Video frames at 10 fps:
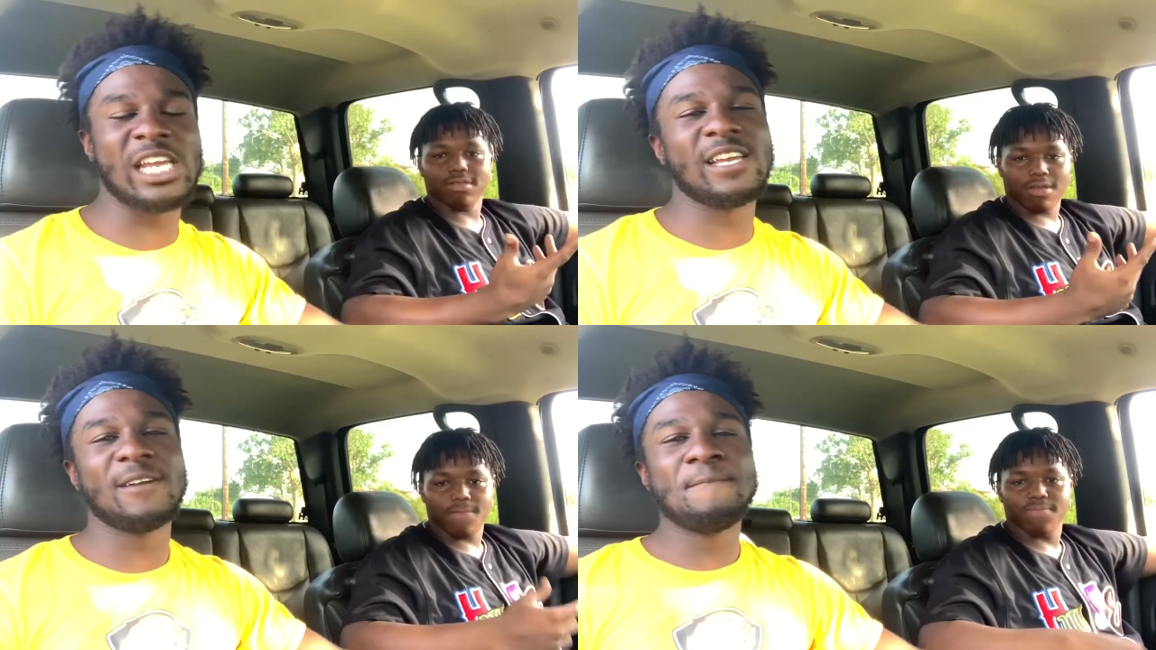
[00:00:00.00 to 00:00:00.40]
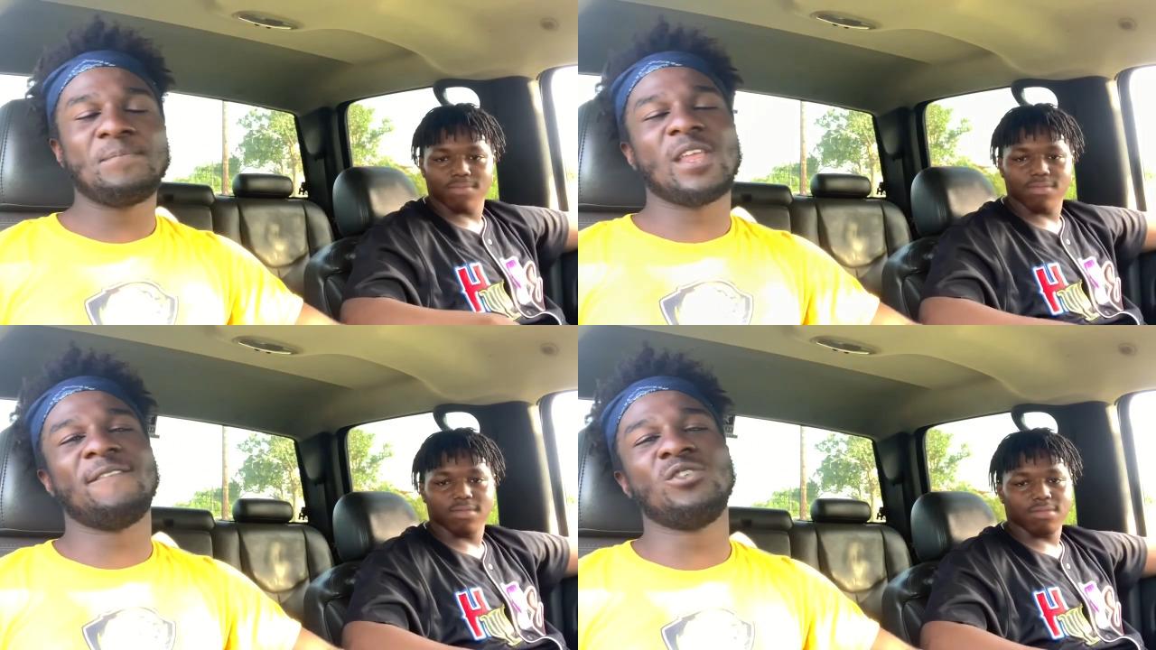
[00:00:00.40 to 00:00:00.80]

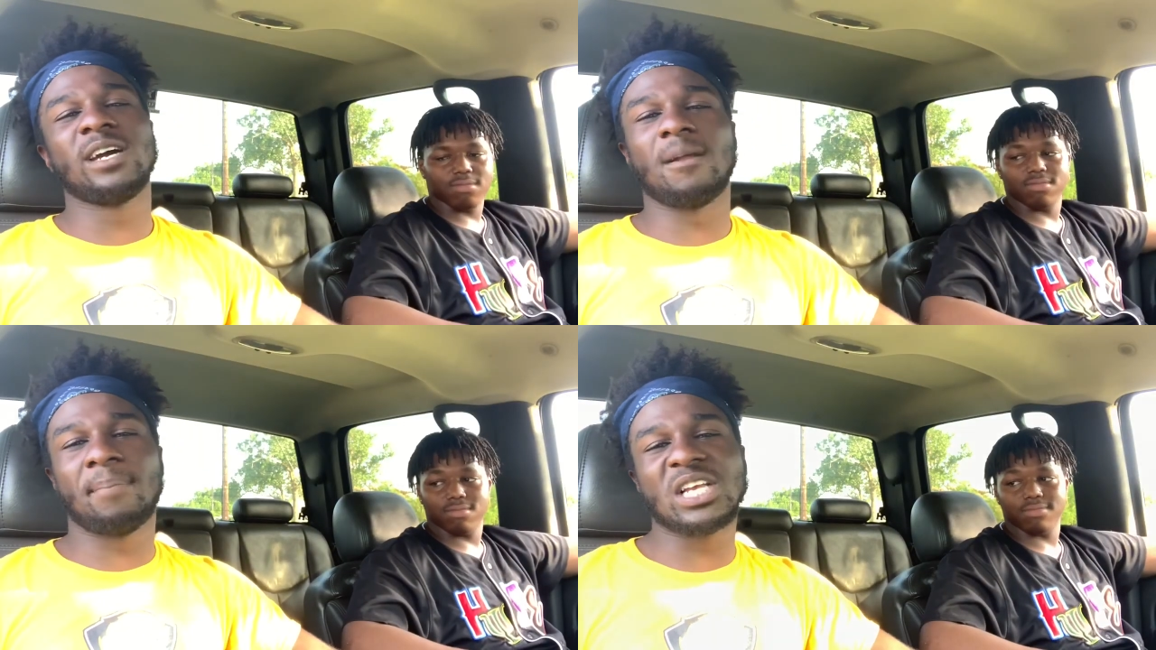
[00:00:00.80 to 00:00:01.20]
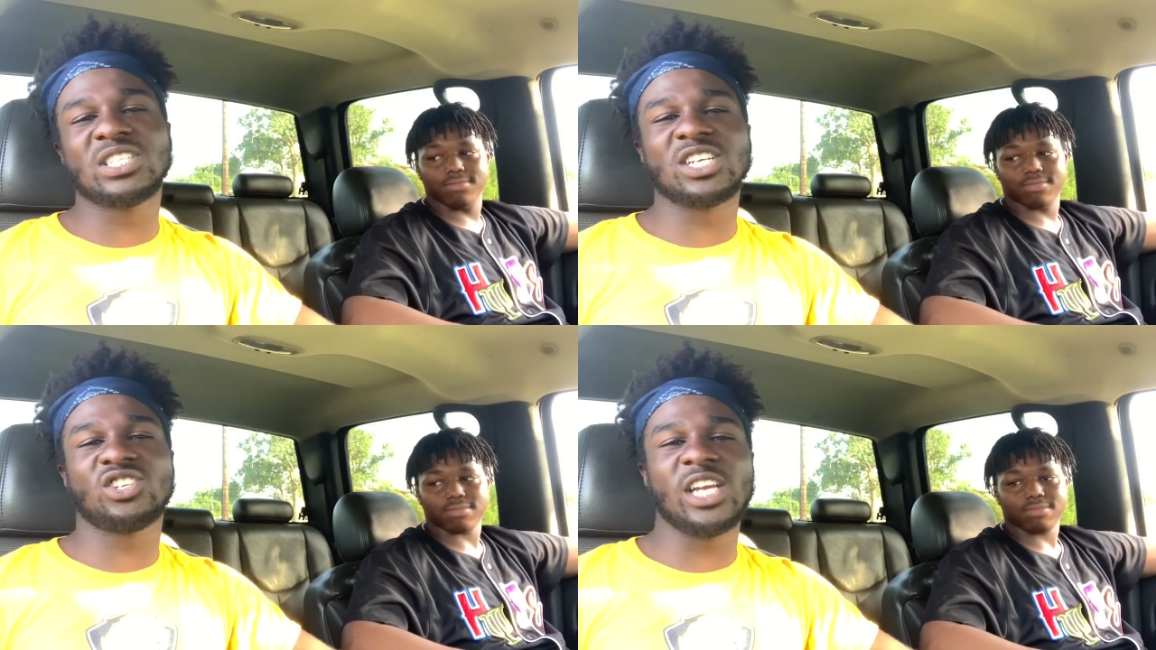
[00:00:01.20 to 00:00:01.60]
Speaker 1: Thumbs up.
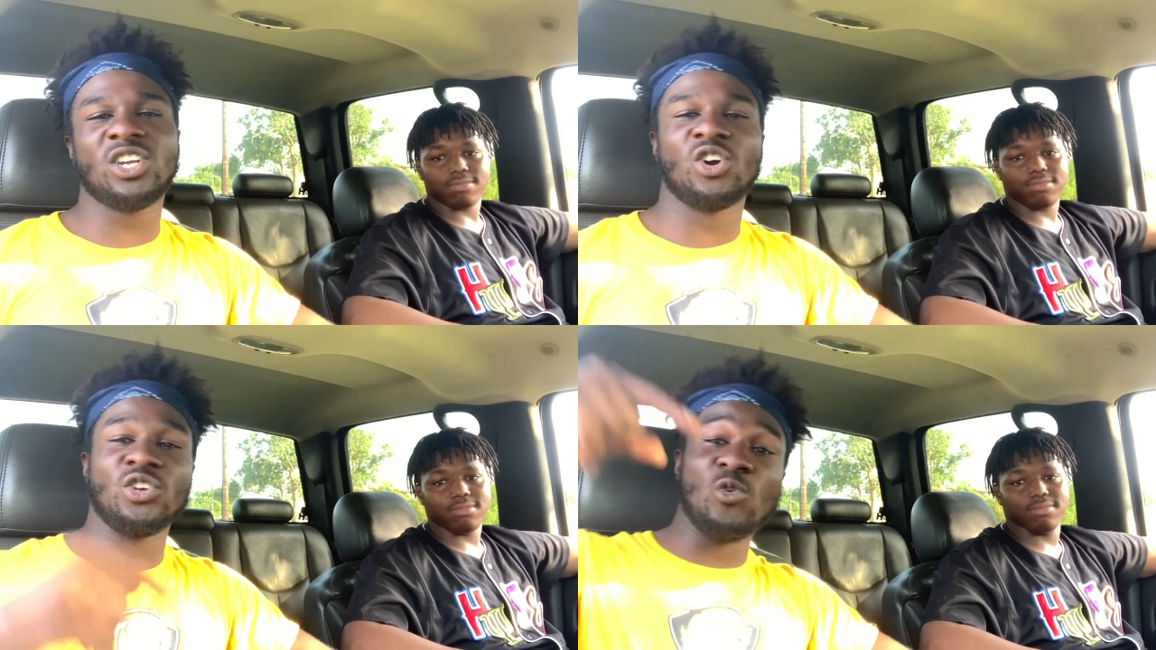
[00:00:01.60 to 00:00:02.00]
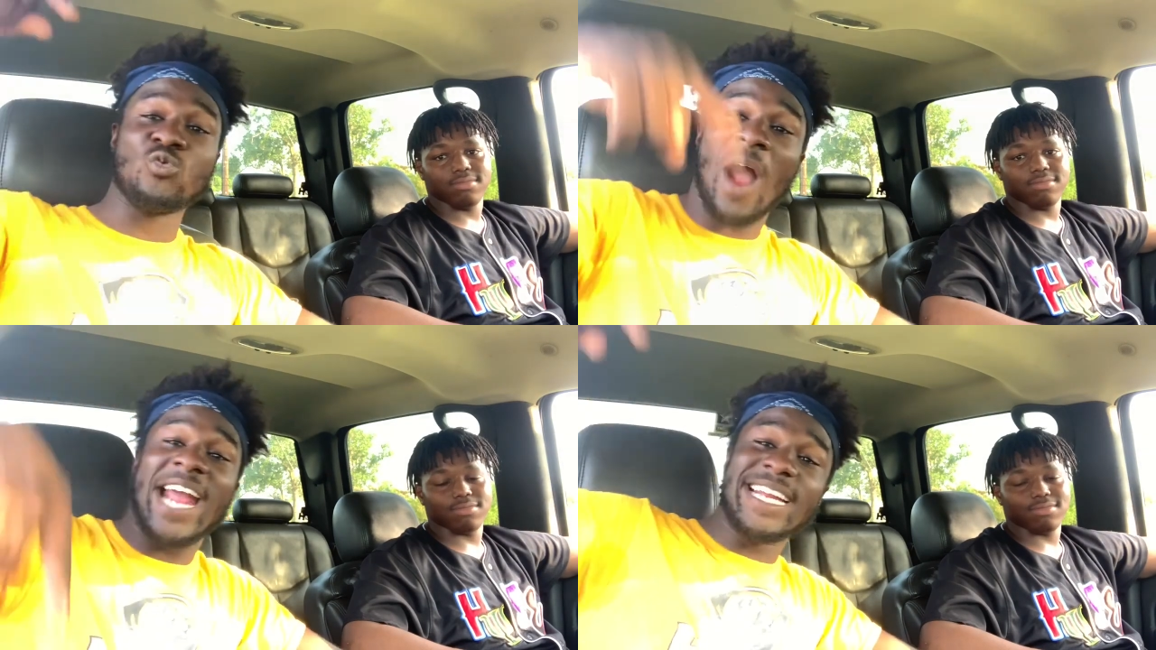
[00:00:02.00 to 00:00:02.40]
Um, subscribe to
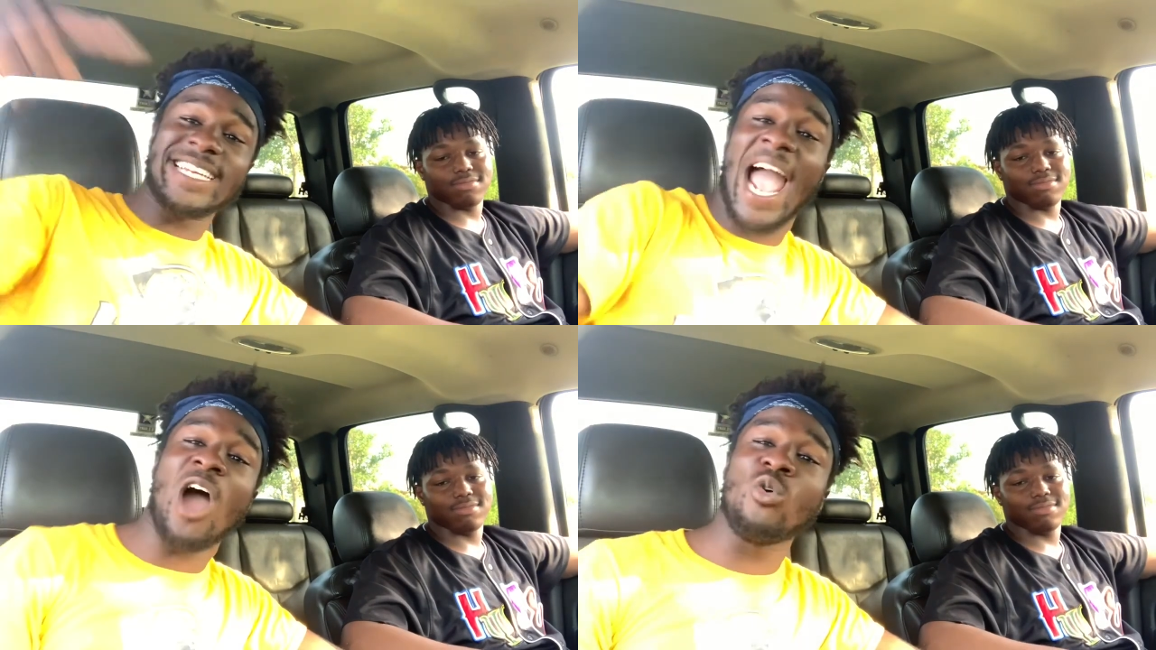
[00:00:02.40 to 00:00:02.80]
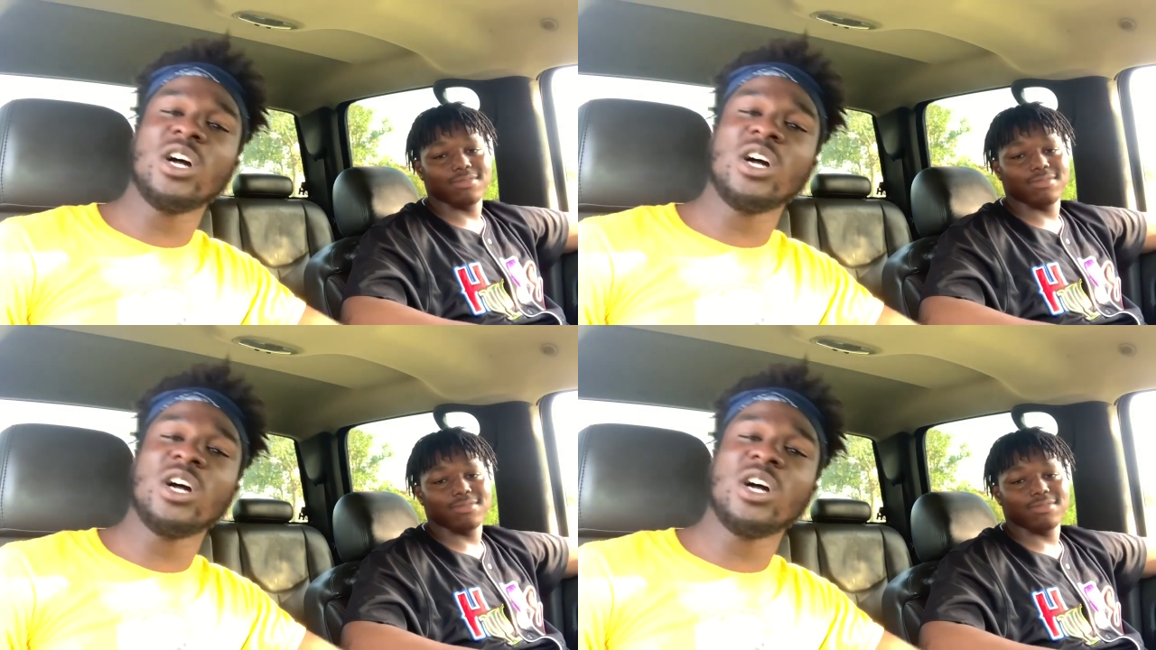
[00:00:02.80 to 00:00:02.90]
this channel.